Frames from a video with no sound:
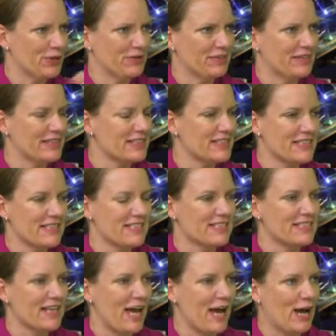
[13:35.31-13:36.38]
this
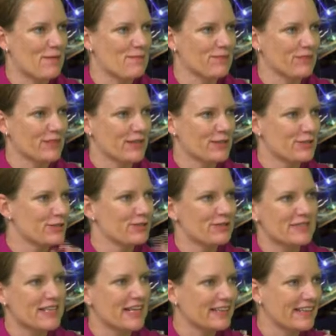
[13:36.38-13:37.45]
is sort of
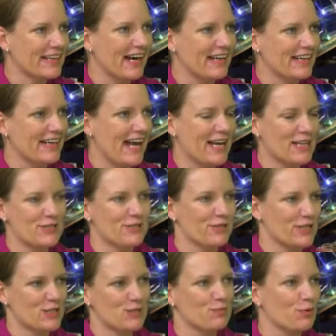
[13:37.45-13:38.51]
something I'd like to
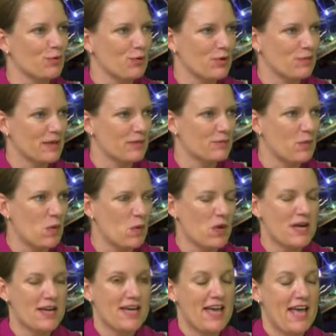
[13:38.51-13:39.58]
explore a bit more.
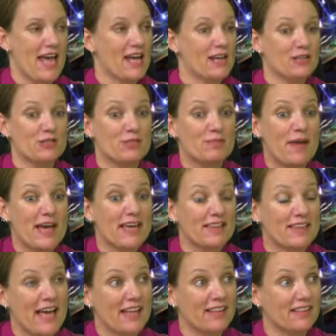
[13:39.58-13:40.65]
And to make
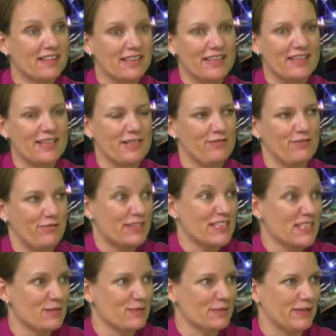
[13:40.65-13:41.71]
that thinking
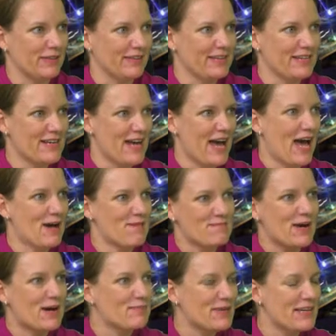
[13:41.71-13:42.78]
visible
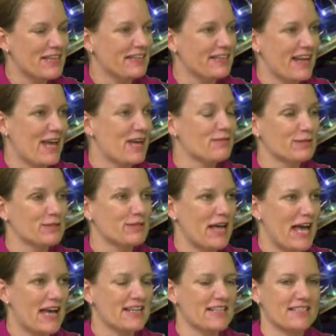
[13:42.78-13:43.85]
by being able to
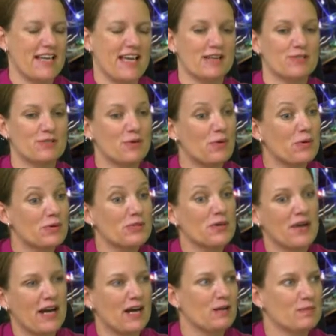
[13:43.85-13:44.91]
annotate
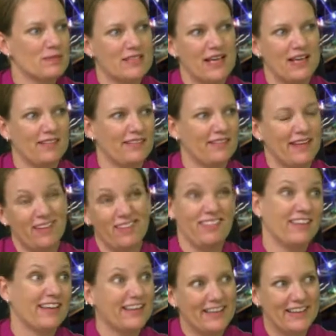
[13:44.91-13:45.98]
also helps that
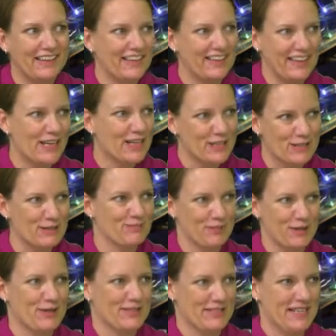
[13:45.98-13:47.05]
thinking in ink
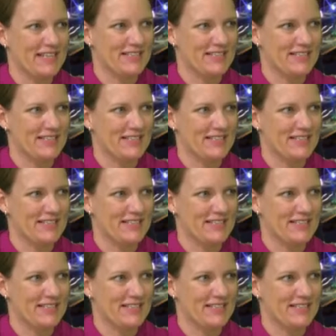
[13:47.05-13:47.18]
process.